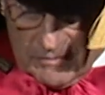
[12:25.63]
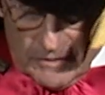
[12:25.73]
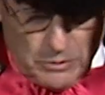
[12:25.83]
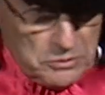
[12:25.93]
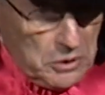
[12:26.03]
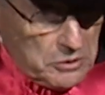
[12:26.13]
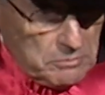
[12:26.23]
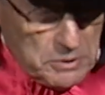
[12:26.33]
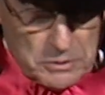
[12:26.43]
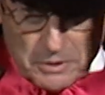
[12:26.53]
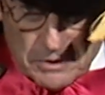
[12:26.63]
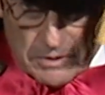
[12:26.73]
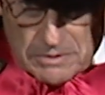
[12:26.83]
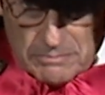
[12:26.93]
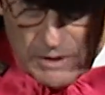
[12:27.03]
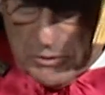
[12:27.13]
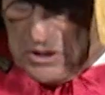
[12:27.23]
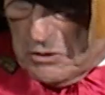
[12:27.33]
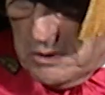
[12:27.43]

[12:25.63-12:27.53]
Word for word: there were no computers, there was no